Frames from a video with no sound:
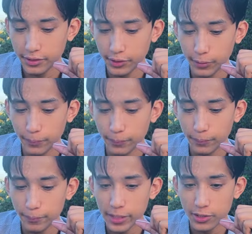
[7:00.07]
um,
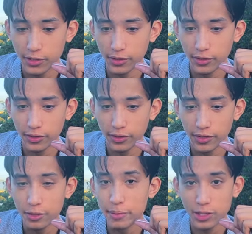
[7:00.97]
main
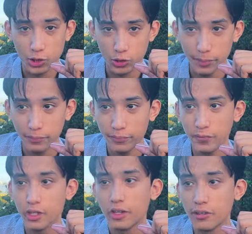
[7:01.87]
in the mainstream,
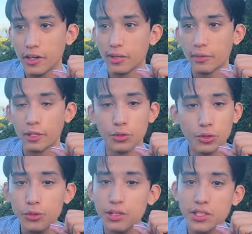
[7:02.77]
right? I'm gonna go
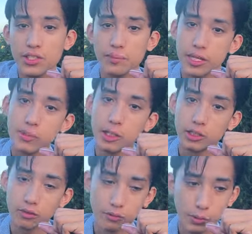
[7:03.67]
do things that make me
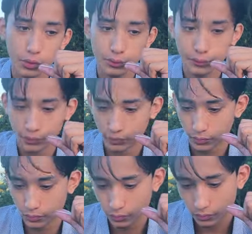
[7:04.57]
uncomfortable.
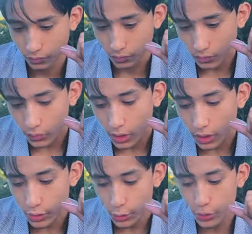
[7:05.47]

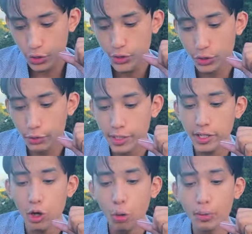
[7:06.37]
And to a certain degree,
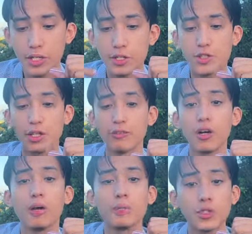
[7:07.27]
opening yourself
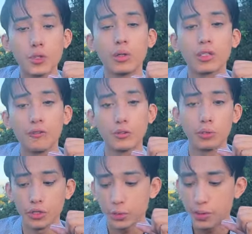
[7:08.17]
up to
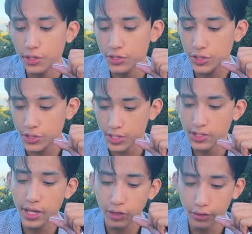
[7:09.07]
uncomfortable experiences is
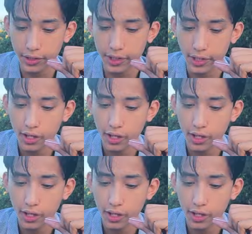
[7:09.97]
healthy,